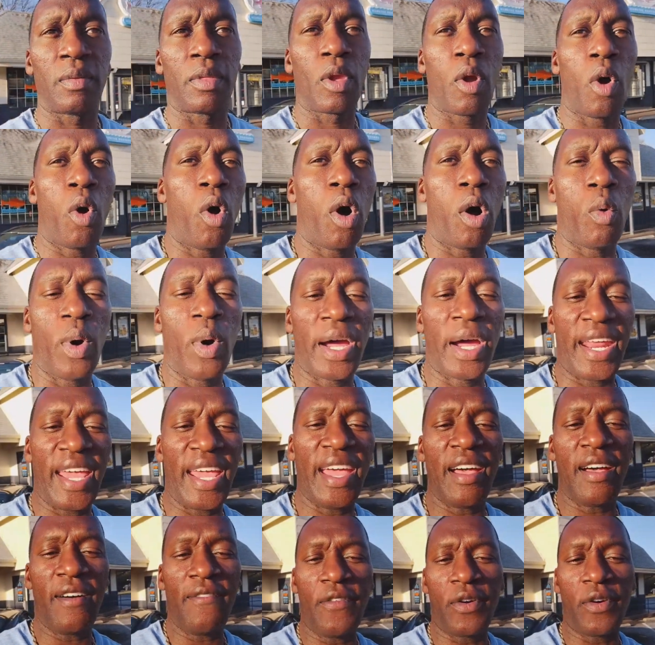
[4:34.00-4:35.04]
or
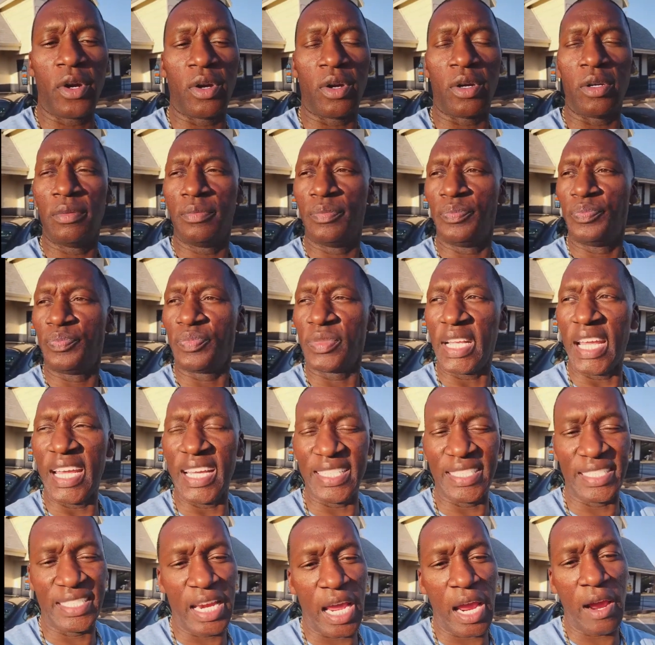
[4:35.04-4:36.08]
whatever
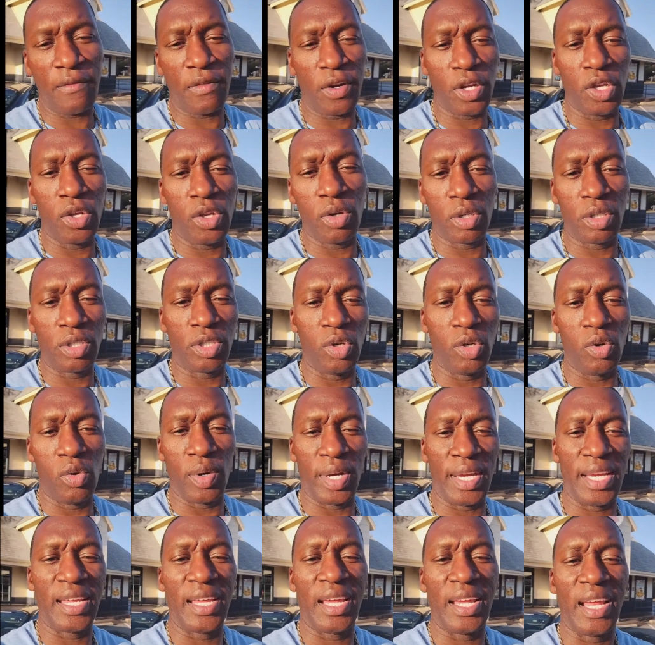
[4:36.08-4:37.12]
endeavor you're
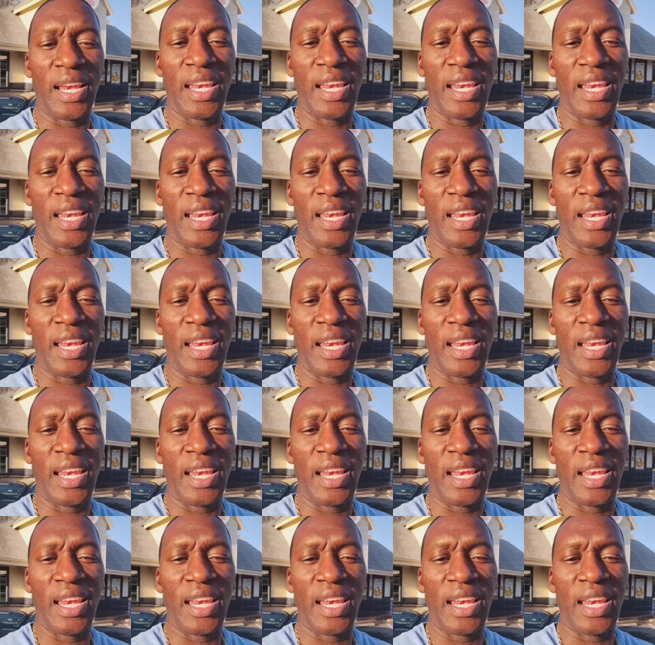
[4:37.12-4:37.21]
doing